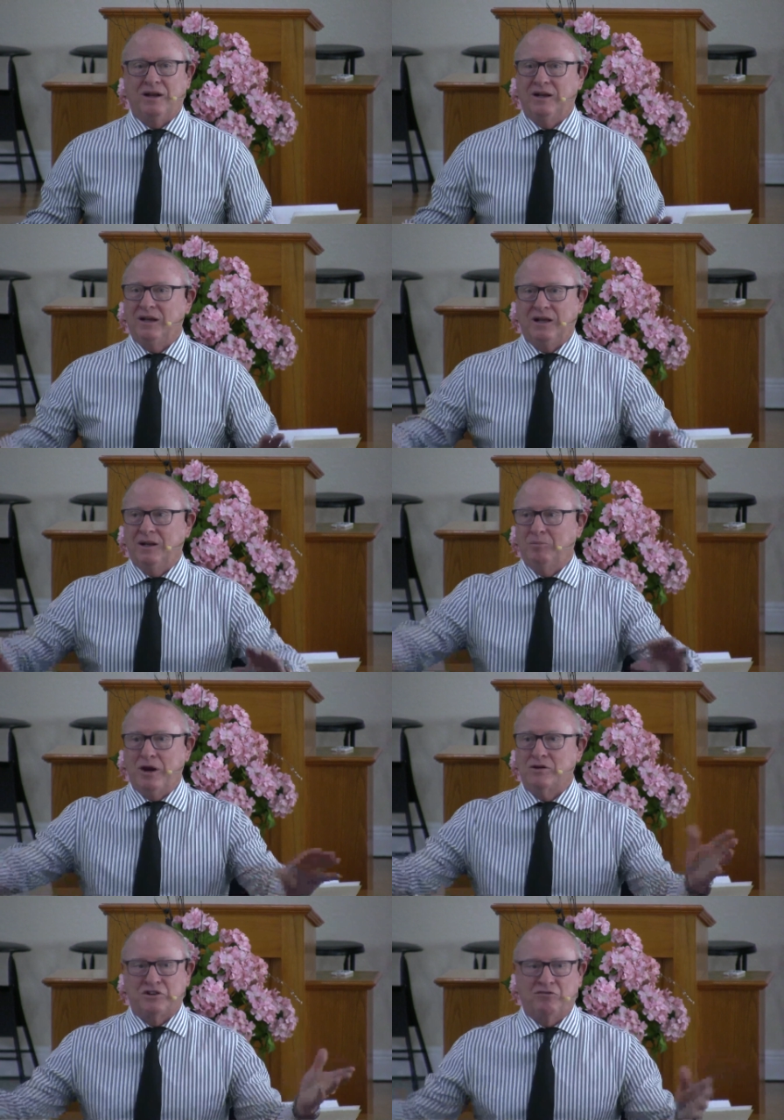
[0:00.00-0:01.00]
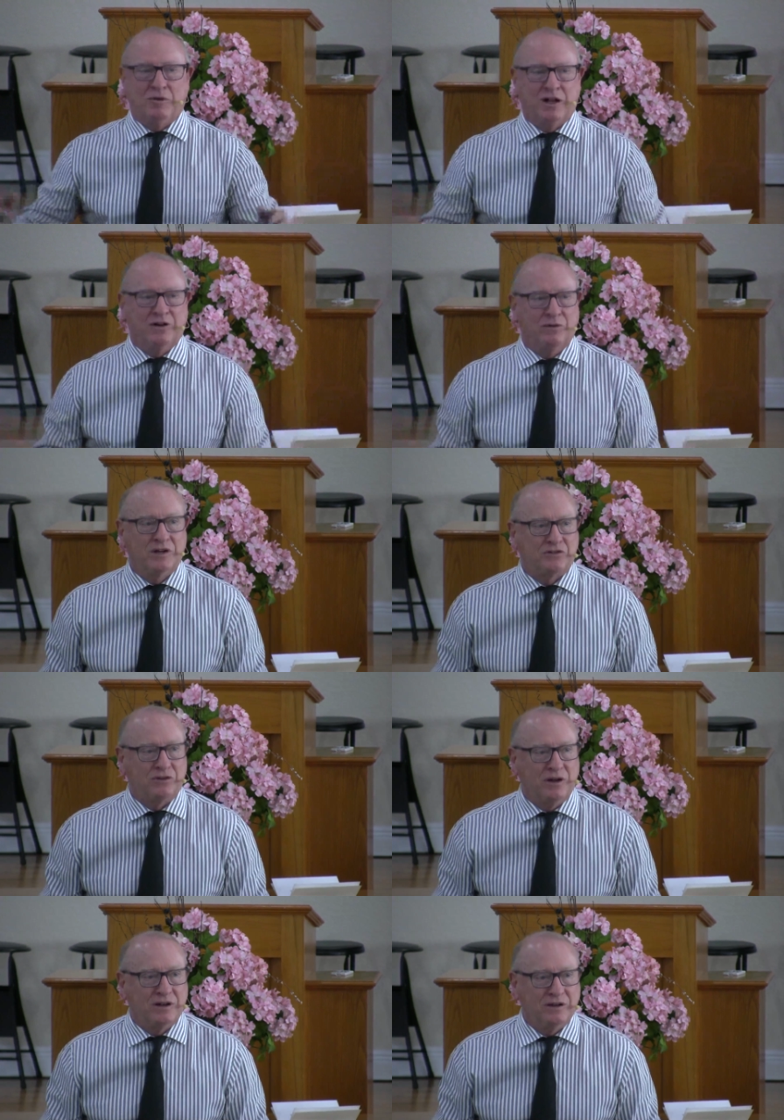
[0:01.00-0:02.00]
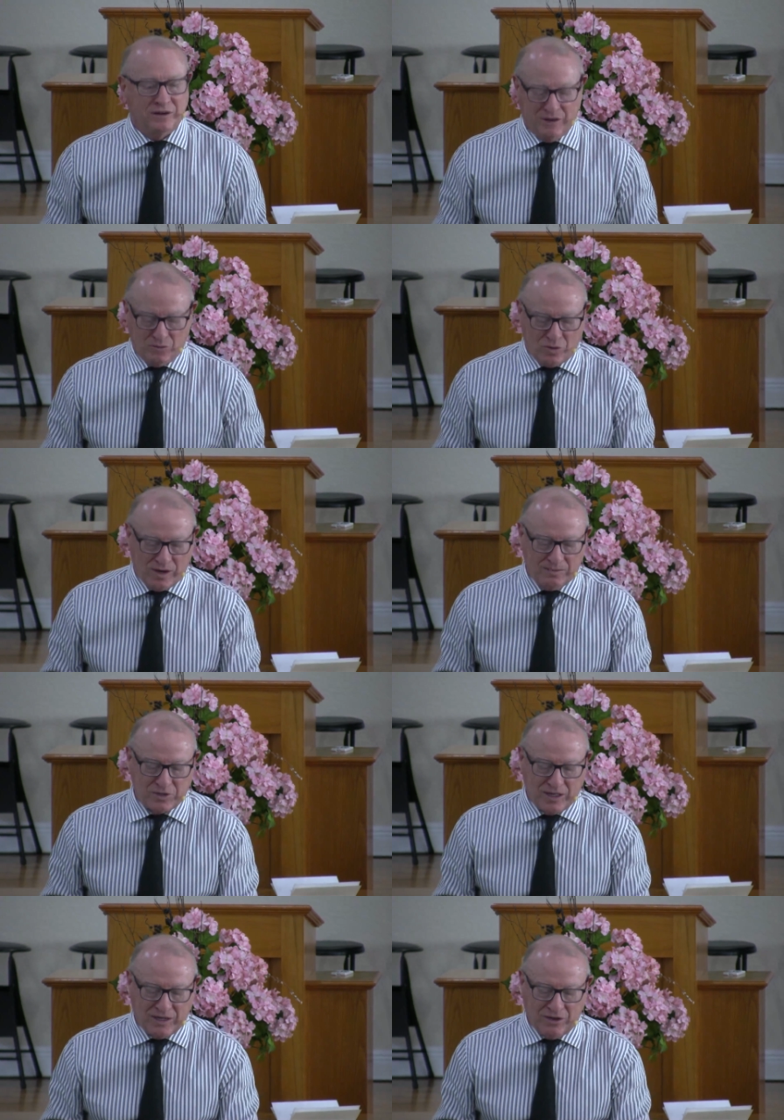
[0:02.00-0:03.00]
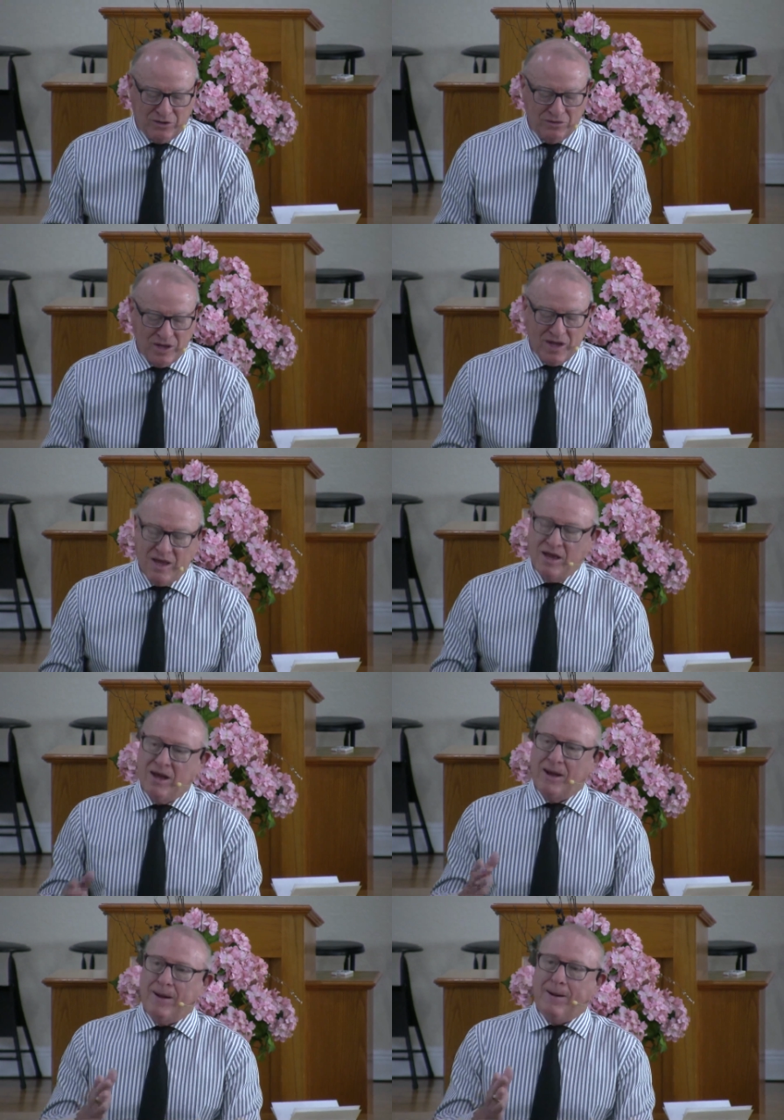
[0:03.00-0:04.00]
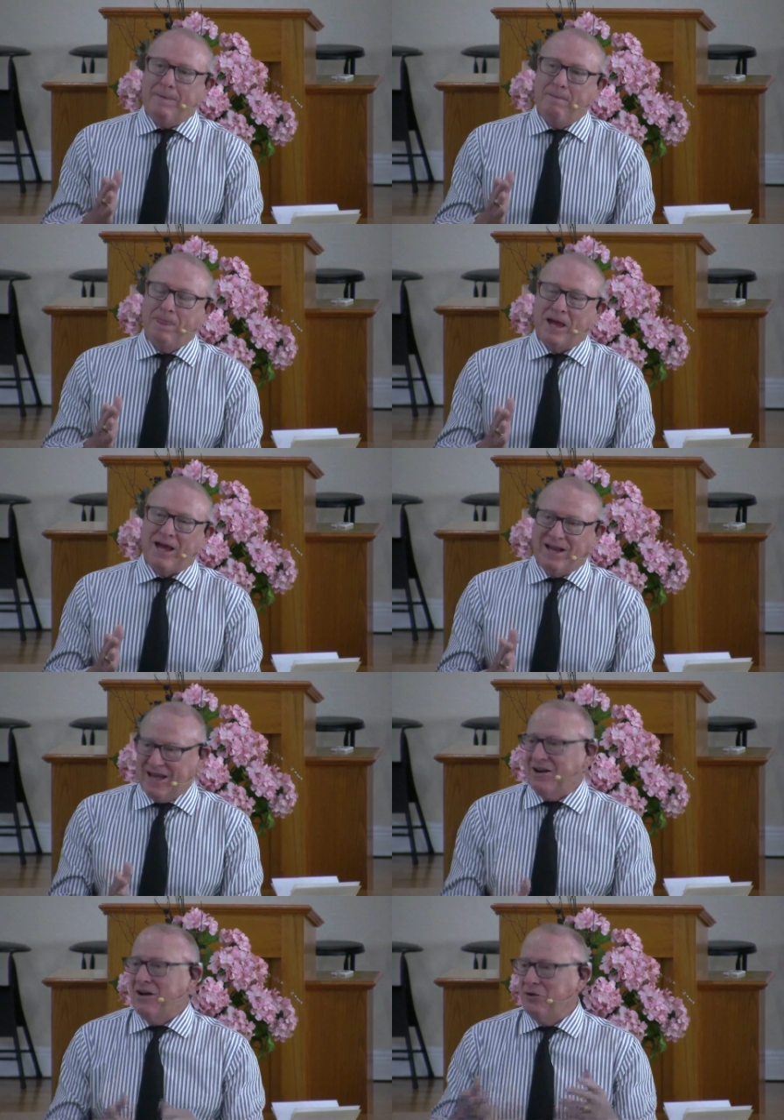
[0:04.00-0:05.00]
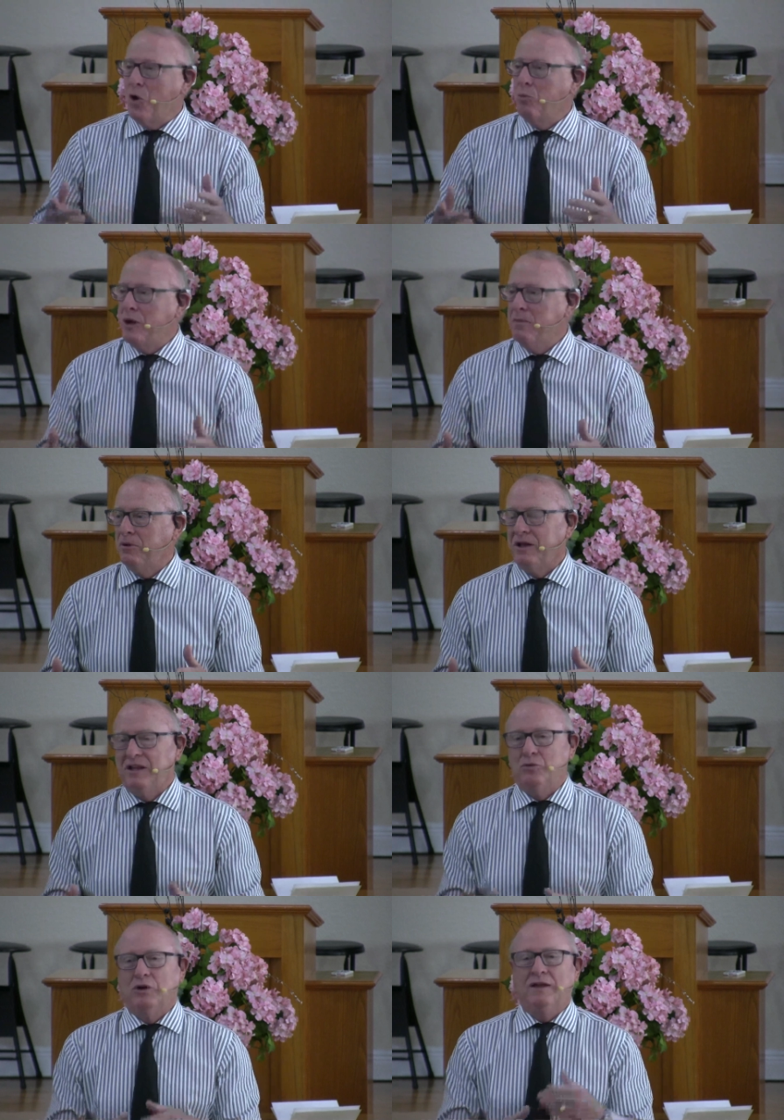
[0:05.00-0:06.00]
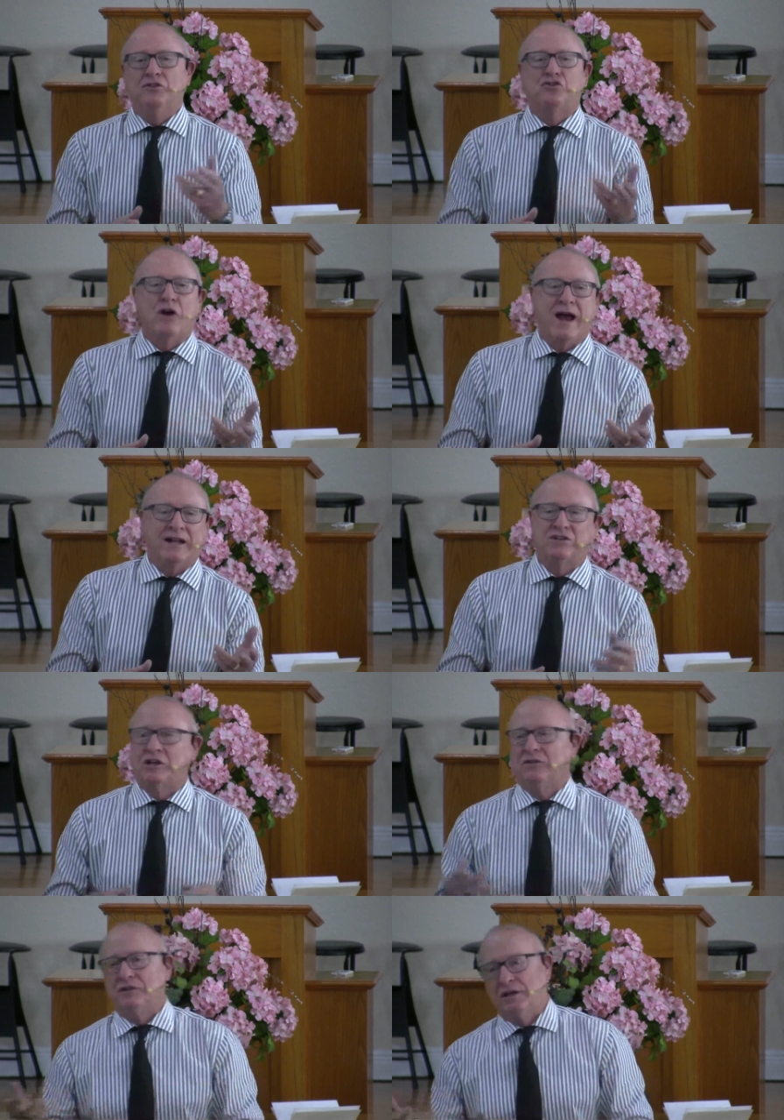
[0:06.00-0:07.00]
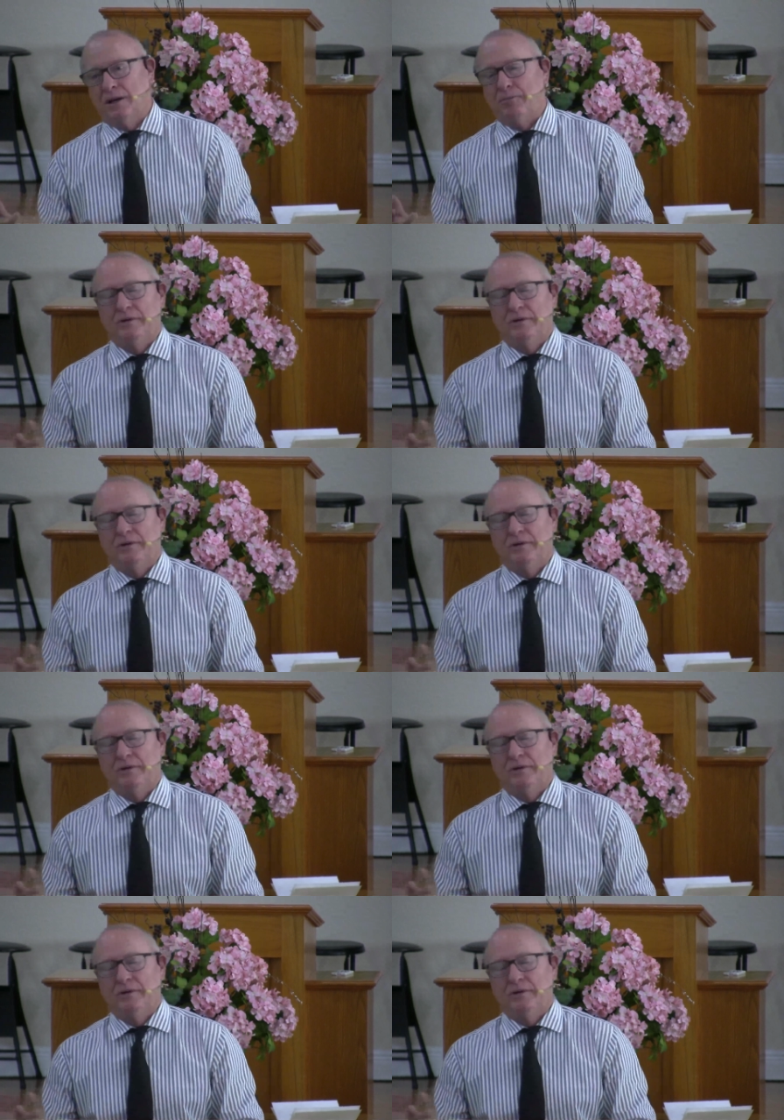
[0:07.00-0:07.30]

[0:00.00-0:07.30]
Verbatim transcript: and it, it embarrassed everybody in the restaurant. And, and what I'm telling you, um, and, and I've known people that they would leave a track instead of a tip.